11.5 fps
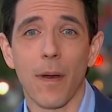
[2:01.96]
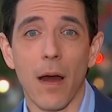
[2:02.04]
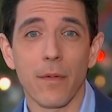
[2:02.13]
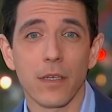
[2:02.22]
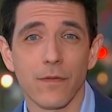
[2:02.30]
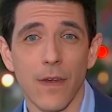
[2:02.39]

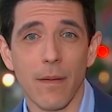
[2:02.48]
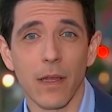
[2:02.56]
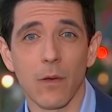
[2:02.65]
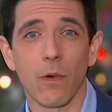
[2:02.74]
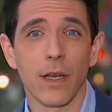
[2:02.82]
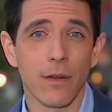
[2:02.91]
Palmer's
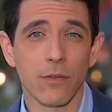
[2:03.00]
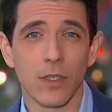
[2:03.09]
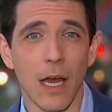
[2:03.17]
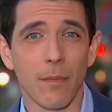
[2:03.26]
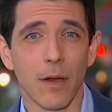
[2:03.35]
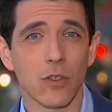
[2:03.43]
family wonders
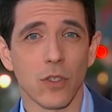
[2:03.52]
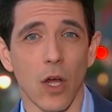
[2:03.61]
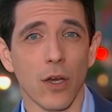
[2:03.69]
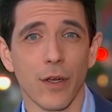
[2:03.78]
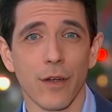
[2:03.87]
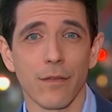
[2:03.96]
how much
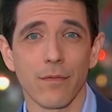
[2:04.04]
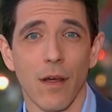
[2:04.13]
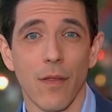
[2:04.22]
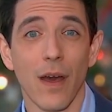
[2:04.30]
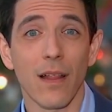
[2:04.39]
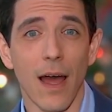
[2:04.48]
longer
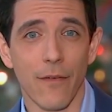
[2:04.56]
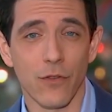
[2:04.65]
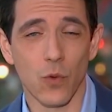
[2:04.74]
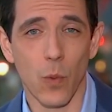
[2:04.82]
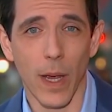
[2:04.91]
they'll have to